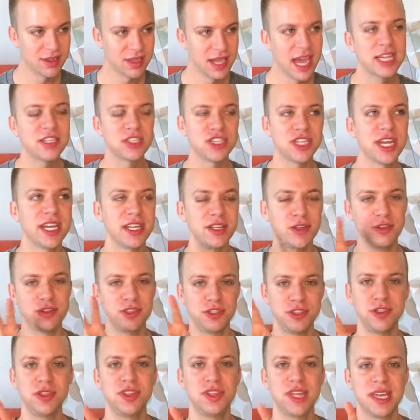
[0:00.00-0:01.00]
Actually, I know
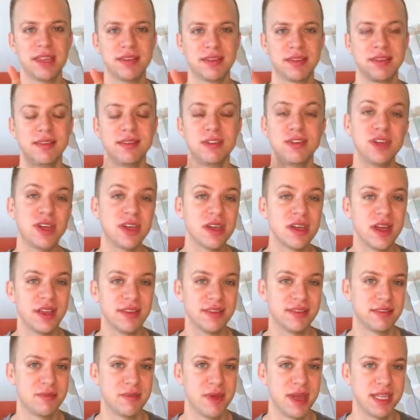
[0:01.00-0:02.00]
two things, because you can
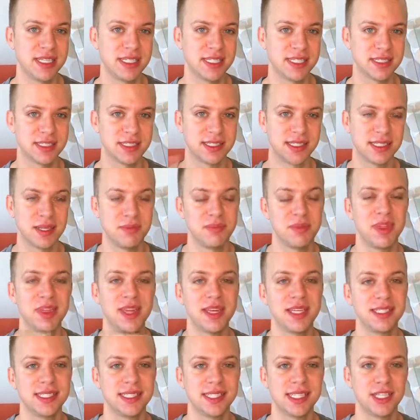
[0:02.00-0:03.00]
customize some
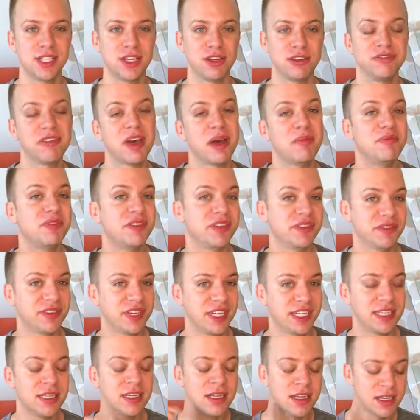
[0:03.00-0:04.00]
things in your Fab Fit
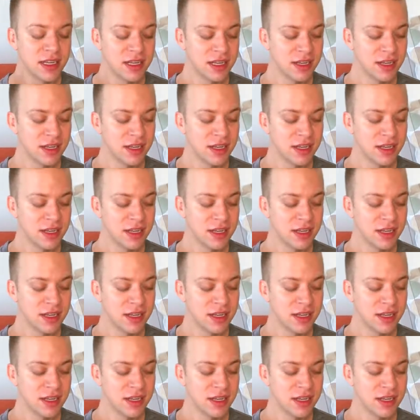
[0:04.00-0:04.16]
Fun.